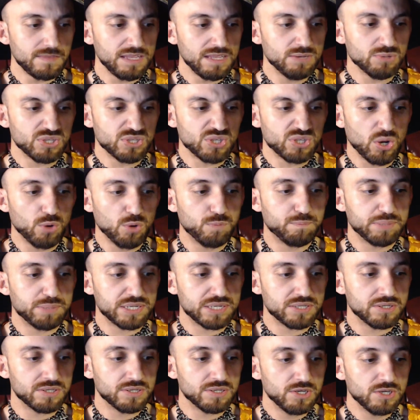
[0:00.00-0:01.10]
It was
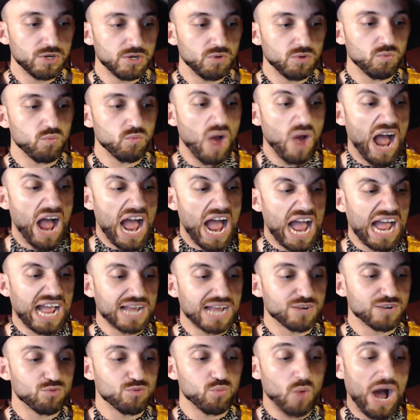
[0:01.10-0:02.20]
open,
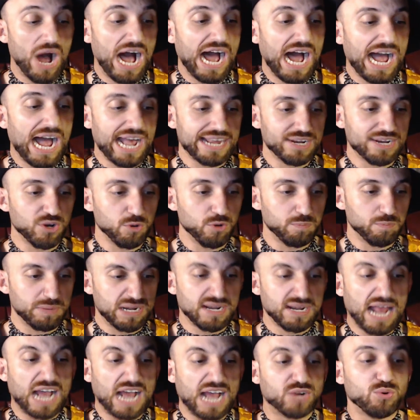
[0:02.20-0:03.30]
wide open,
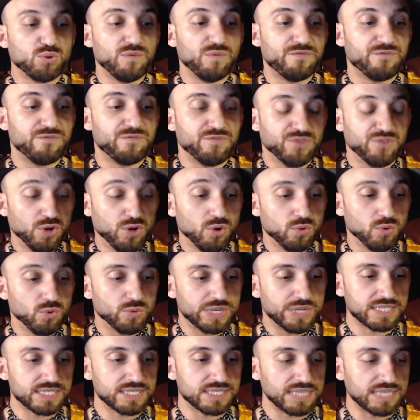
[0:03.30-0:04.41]
and I grew
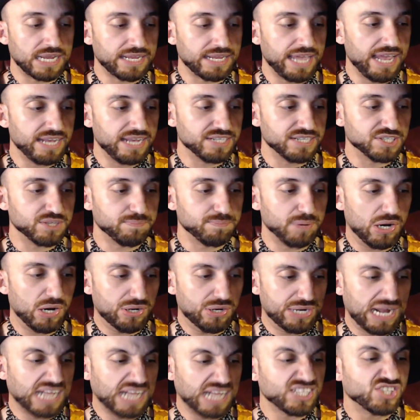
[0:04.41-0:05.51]
furious as I gazed
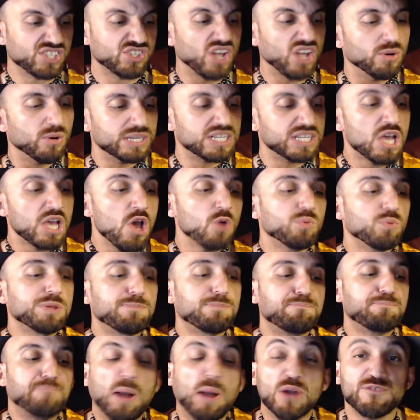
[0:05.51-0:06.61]
upon it. I saw it
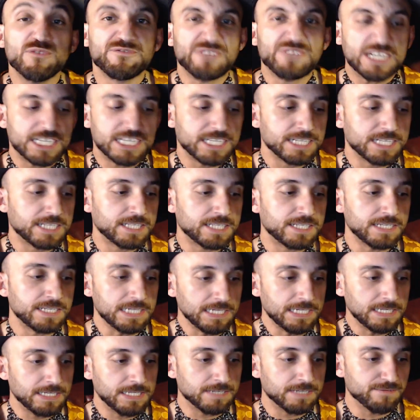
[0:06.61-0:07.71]
with perfect
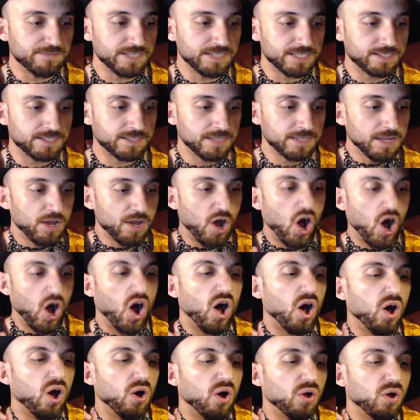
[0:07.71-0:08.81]
distinctiveness,
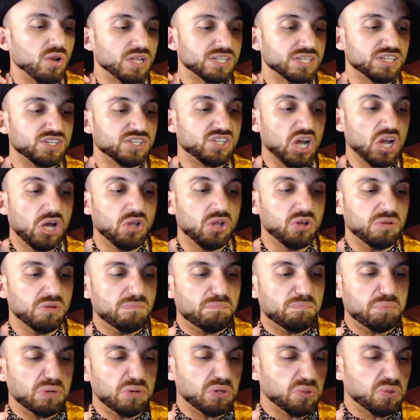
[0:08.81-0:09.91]
all a dull
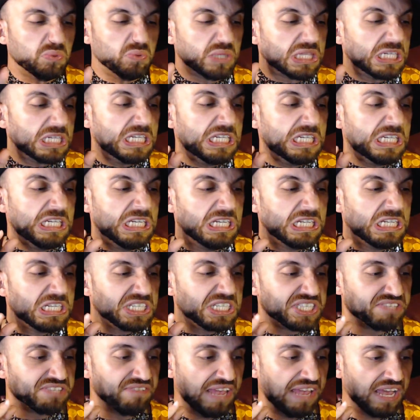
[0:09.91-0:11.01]
blue, with a
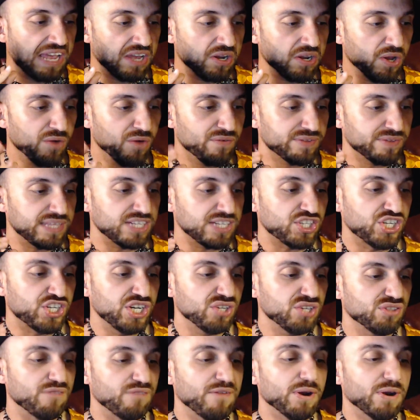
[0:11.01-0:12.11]
hideous veil over it that
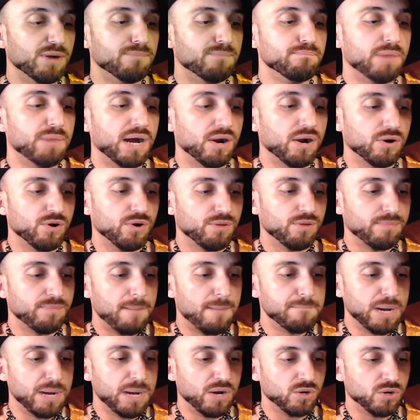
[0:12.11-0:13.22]
chilled the very marrow of my
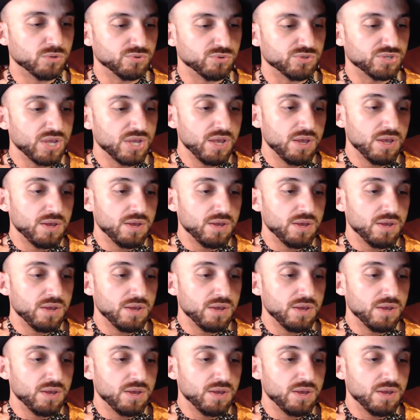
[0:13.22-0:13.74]
bones.